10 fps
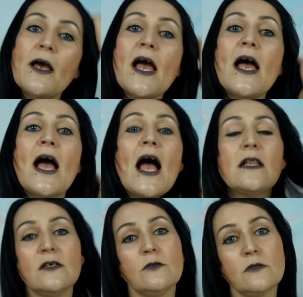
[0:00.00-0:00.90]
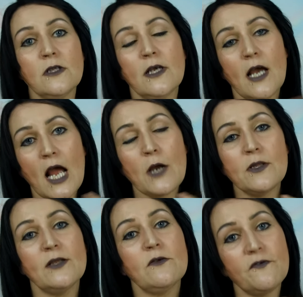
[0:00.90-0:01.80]
our
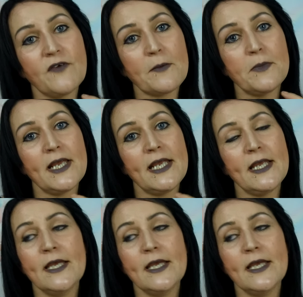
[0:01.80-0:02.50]
little family.